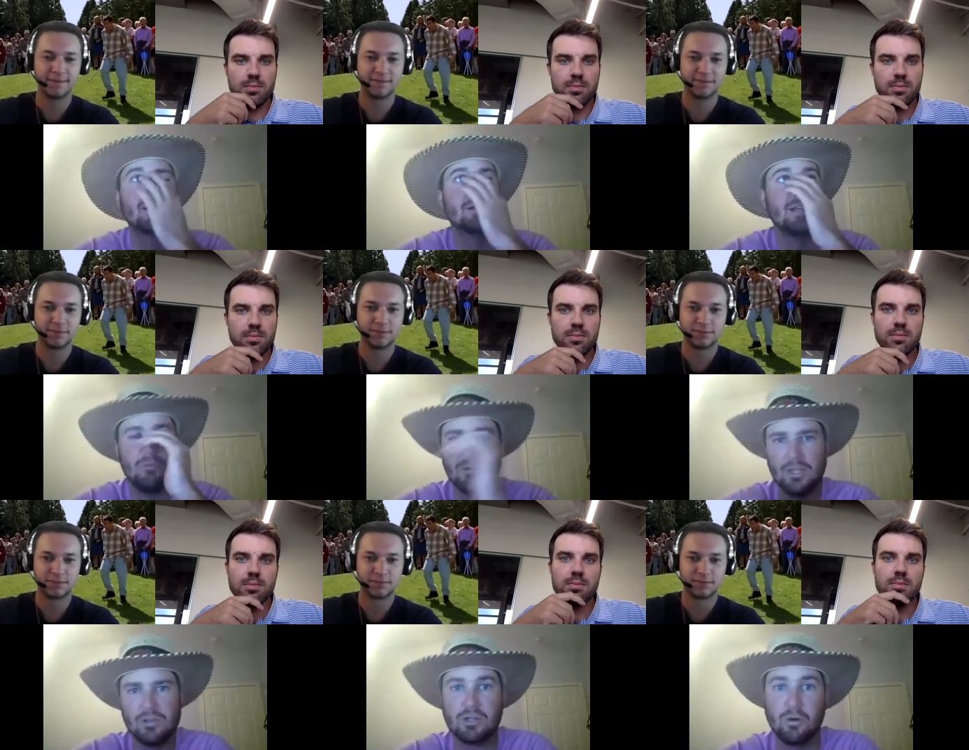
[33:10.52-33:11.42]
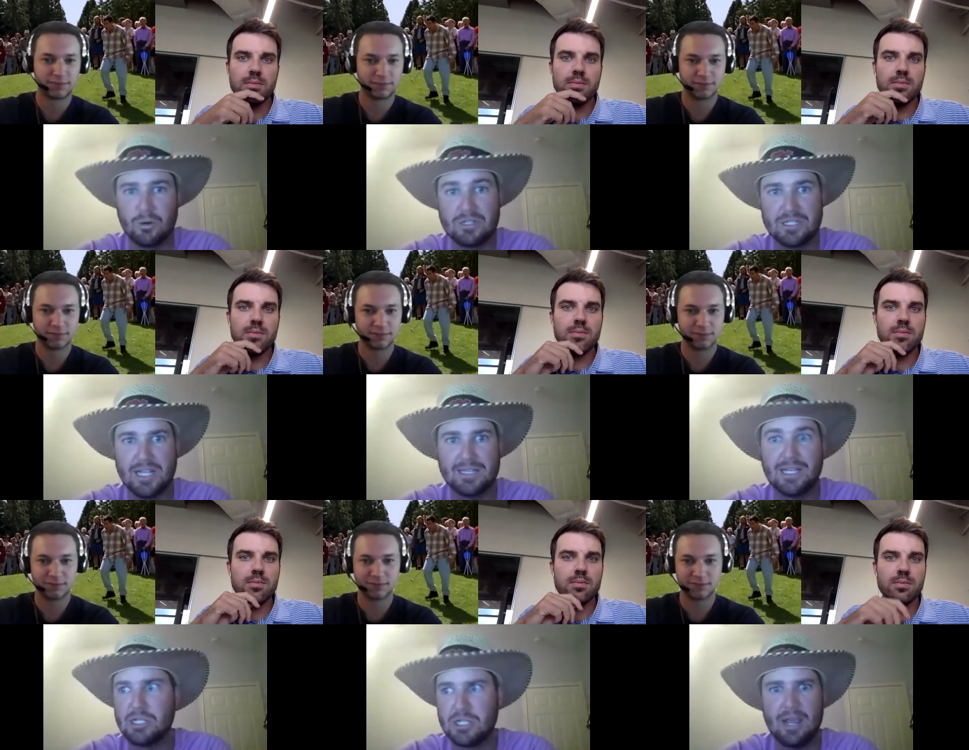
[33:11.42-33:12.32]
Speaker 1: not one of those courses that
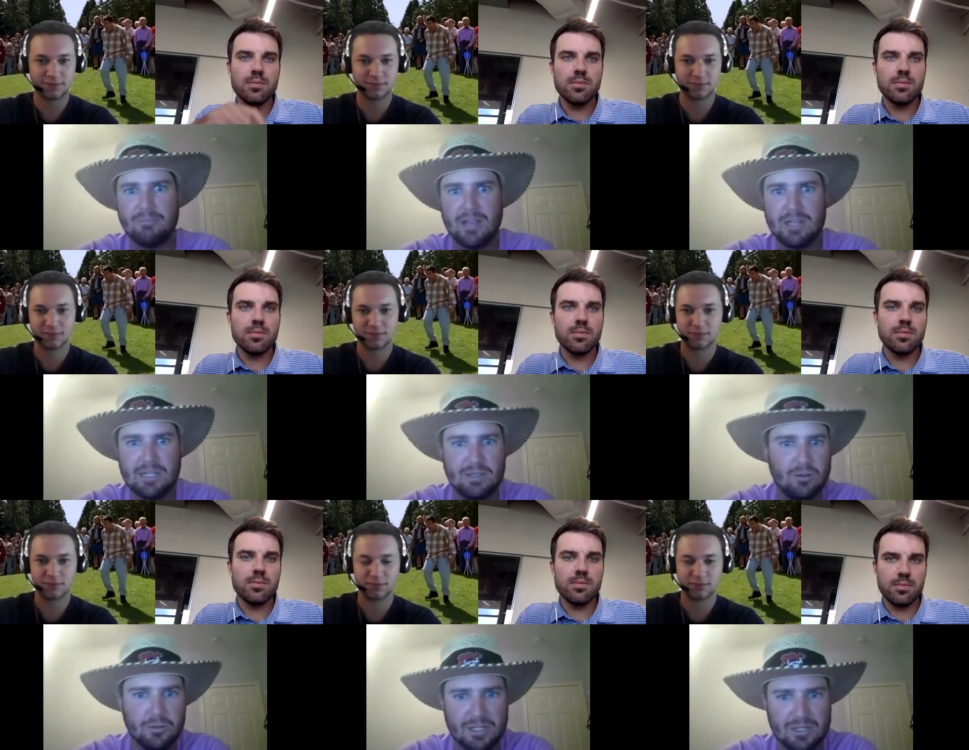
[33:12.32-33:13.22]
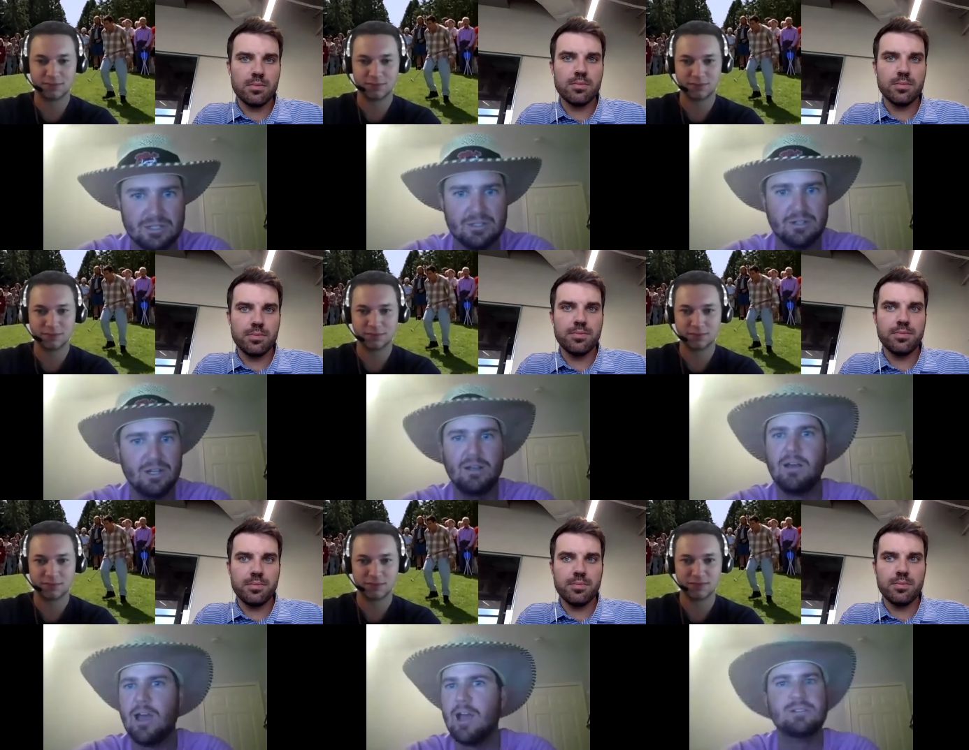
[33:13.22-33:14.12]
they jammed 18 holes into.
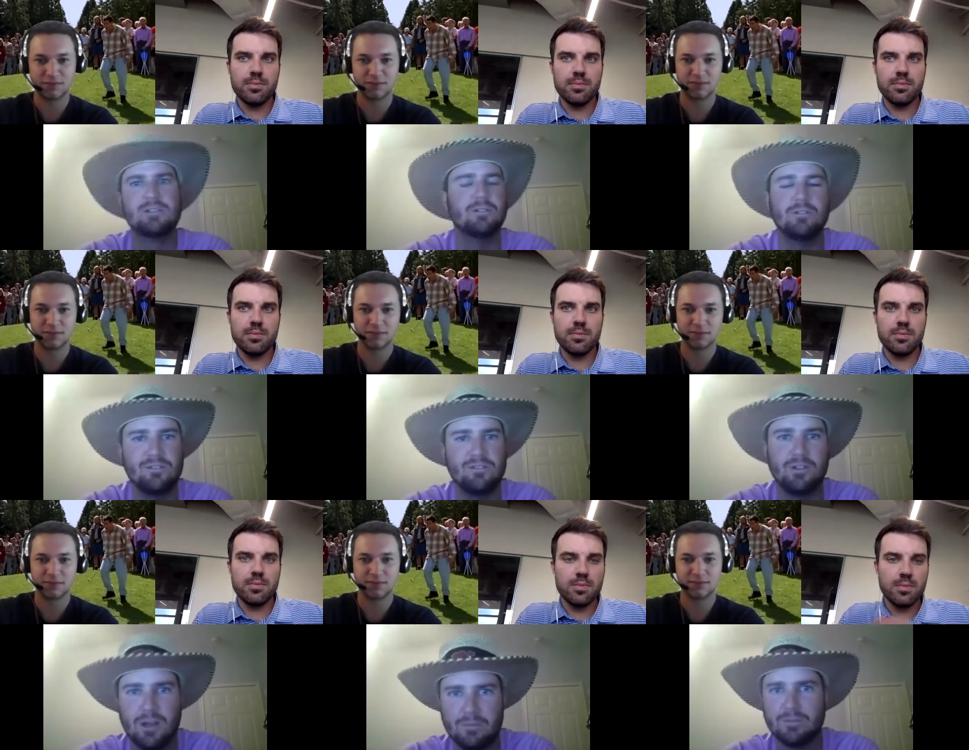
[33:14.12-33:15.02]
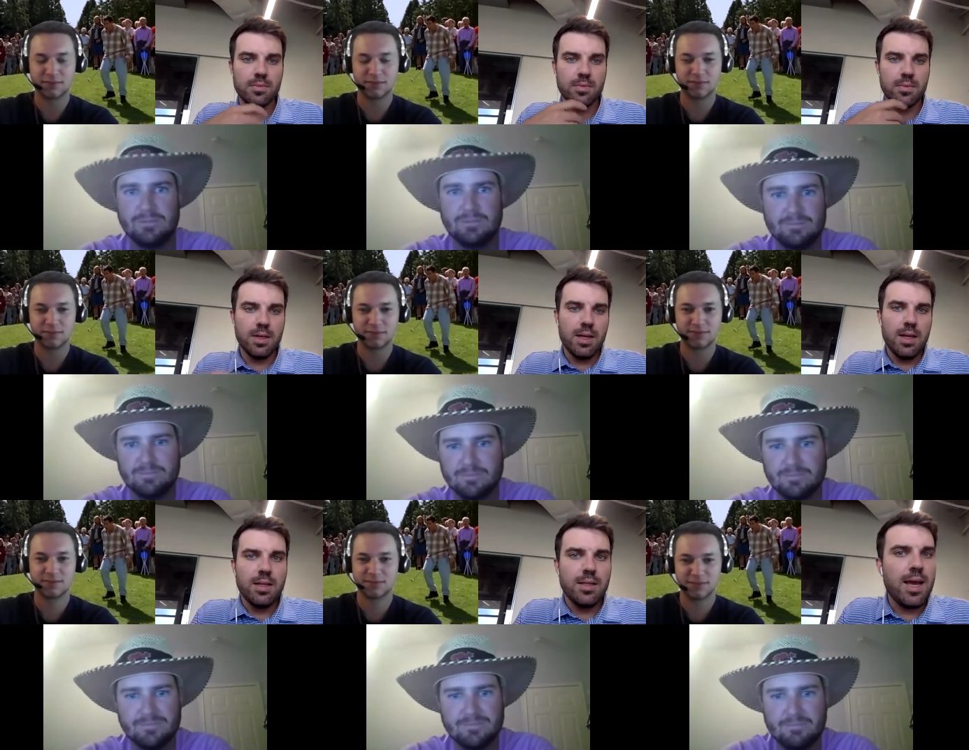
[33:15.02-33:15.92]
Absolutely phenomenal.
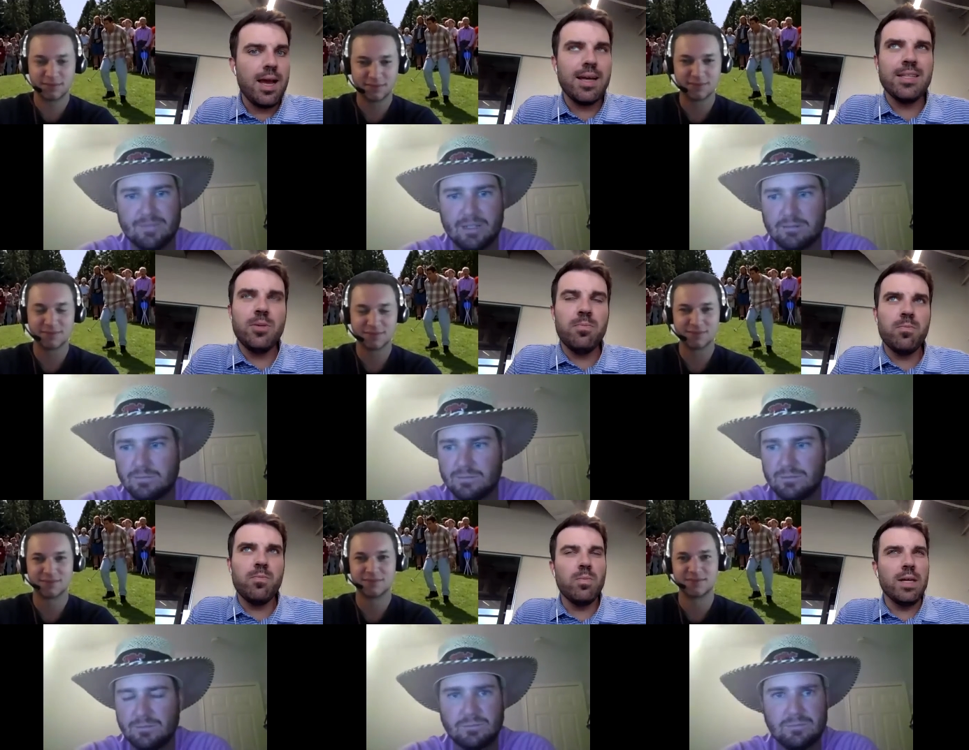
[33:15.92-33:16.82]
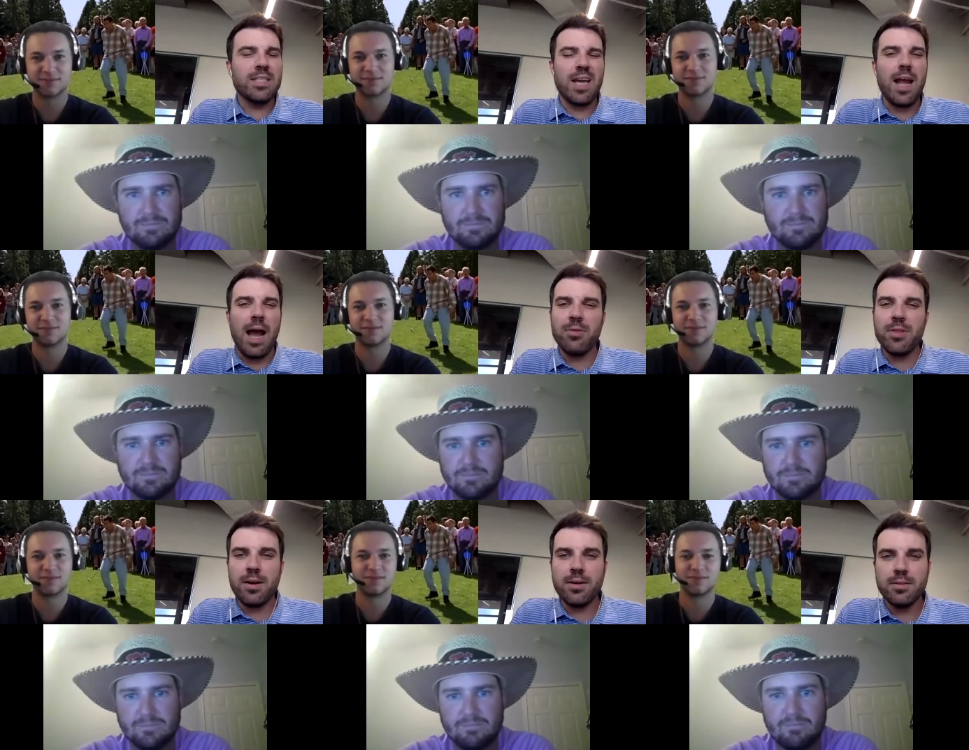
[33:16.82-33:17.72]
Speaker 2: Yeah, it's a it's kind of out
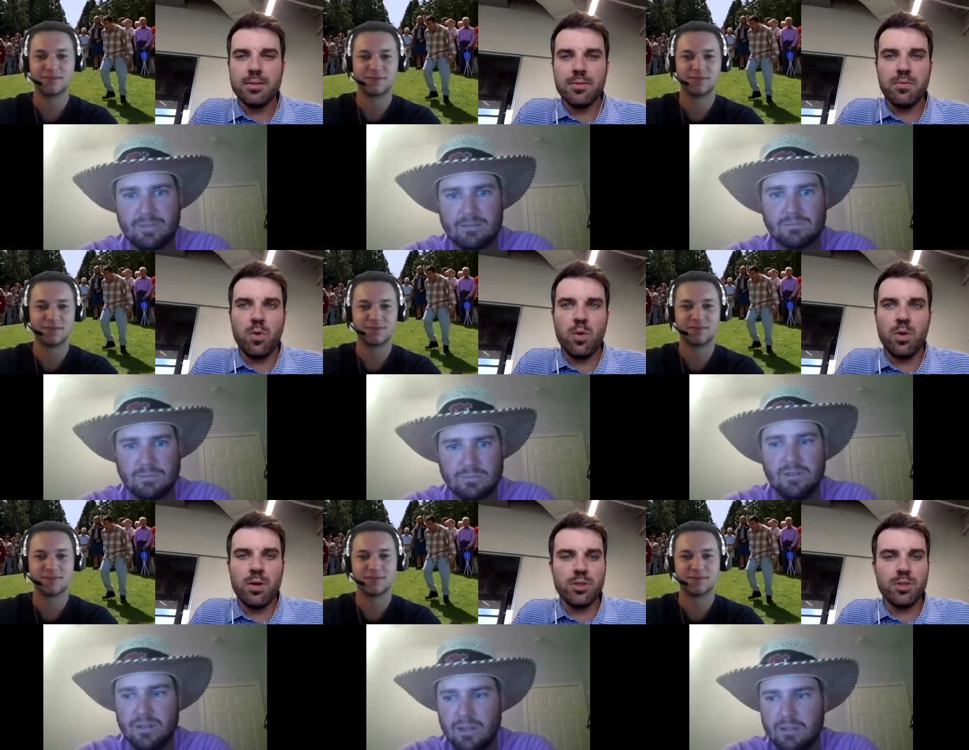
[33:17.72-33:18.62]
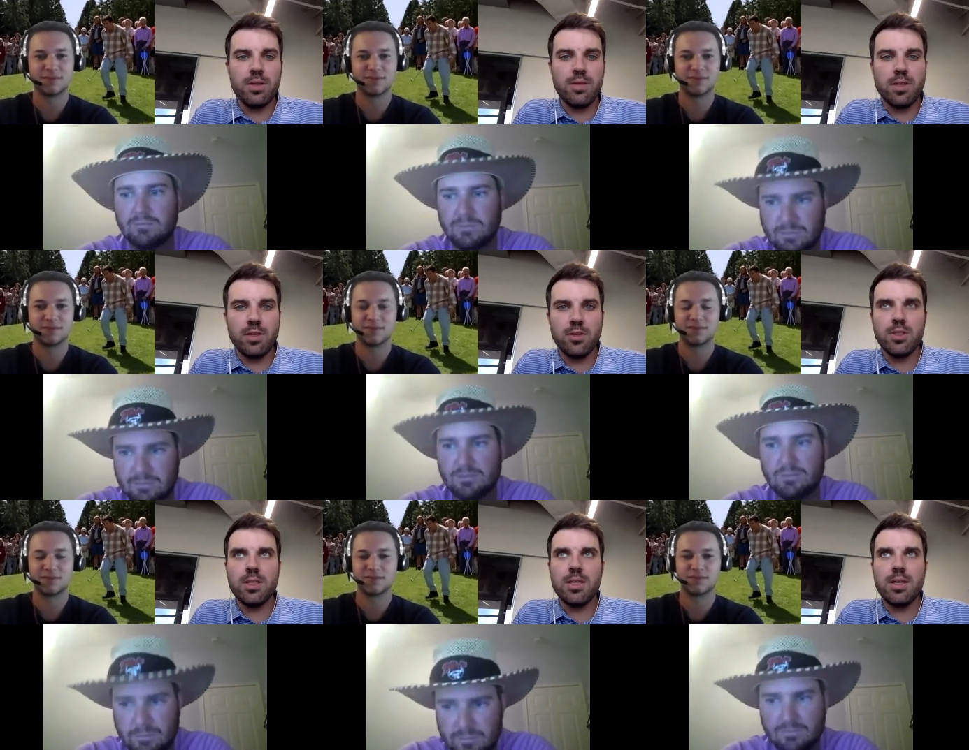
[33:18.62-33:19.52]
there for those who live in
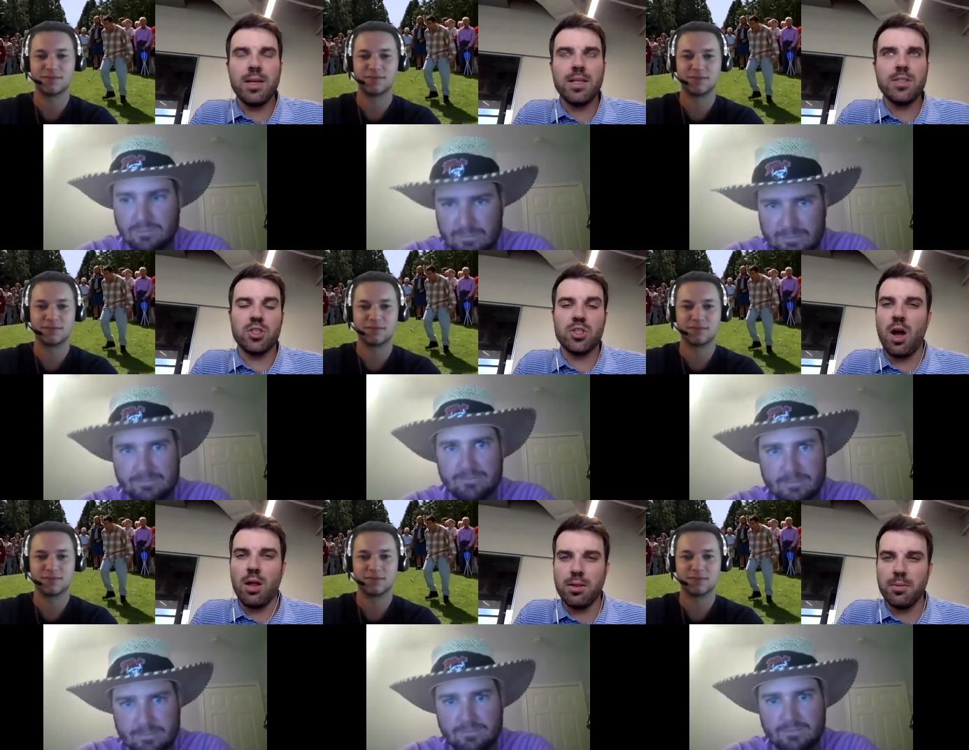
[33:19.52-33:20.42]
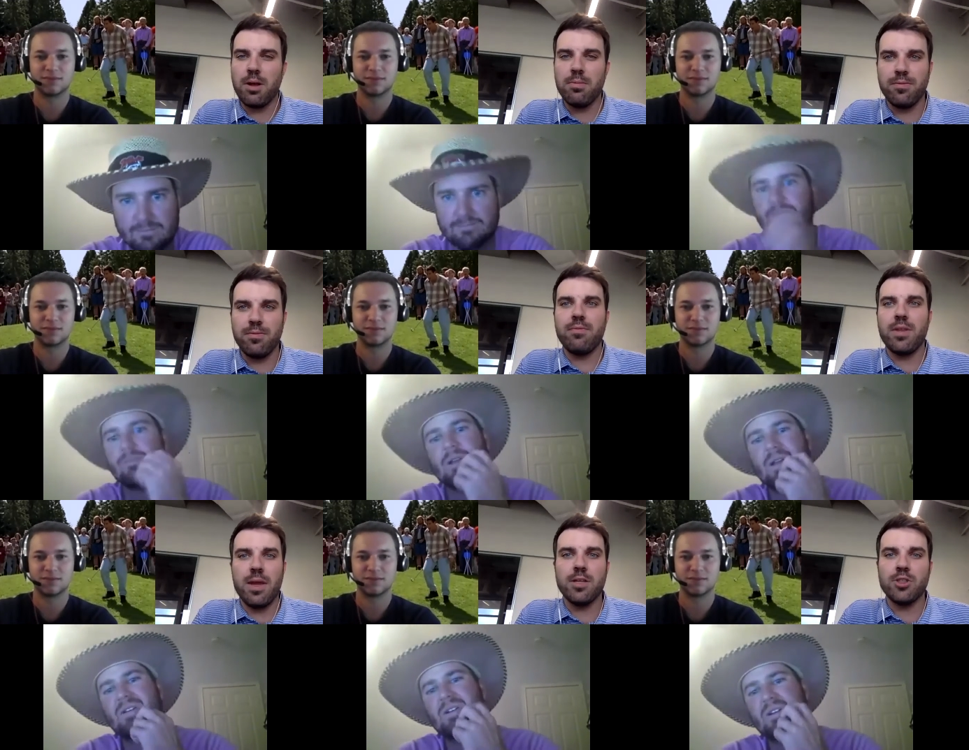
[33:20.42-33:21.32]
Houston. I mean, it's a solid probably 50
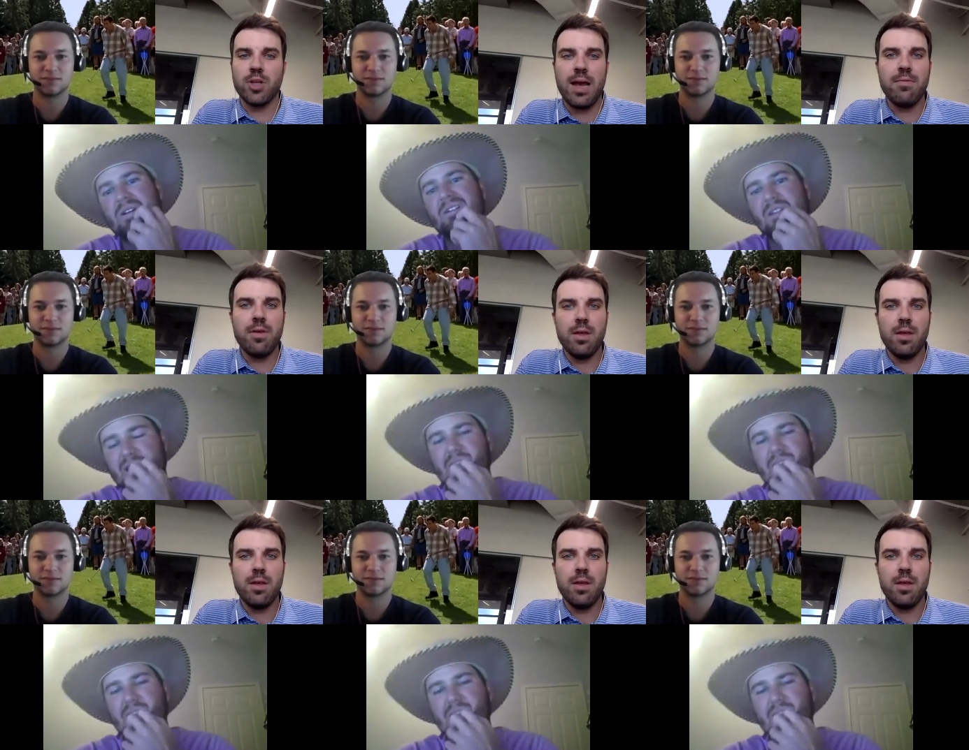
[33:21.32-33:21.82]
minute drive,